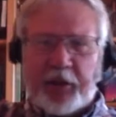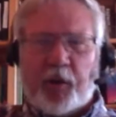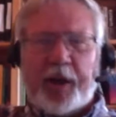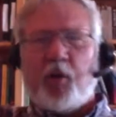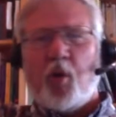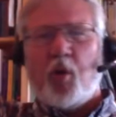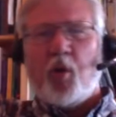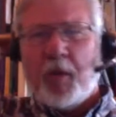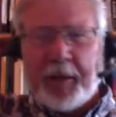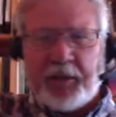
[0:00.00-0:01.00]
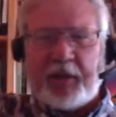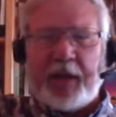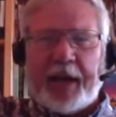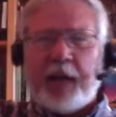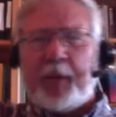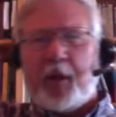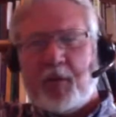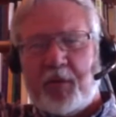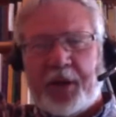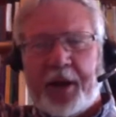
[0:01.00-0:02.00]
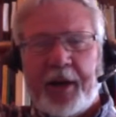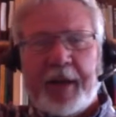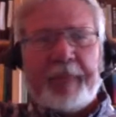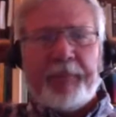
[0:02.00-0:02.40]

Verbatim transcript: know enormous uh, enemy over there